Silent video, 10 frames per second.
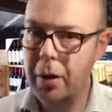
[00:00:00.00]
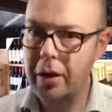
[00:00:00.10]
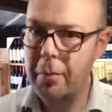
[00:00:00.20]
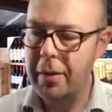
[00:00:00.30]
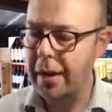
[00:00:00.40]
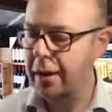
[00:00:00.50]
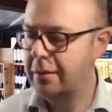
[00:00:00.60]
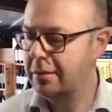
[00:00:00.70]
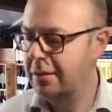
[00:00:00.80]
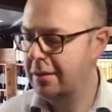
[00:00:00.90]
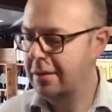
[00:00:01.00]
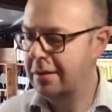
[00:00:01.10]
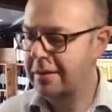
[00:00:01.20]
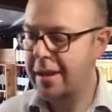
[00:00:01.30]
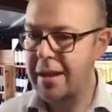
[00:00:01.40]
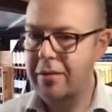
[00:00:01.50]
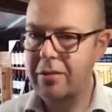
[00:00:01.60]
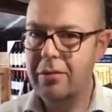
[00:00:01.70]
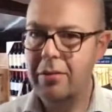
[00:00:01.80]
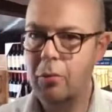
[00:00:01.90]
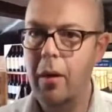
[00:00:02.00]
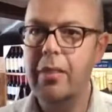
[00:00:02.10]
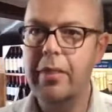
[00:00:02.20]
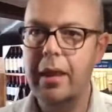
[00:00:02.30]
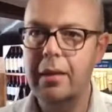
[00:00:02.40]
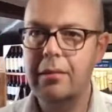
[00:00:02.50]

pint of beer needs one thing.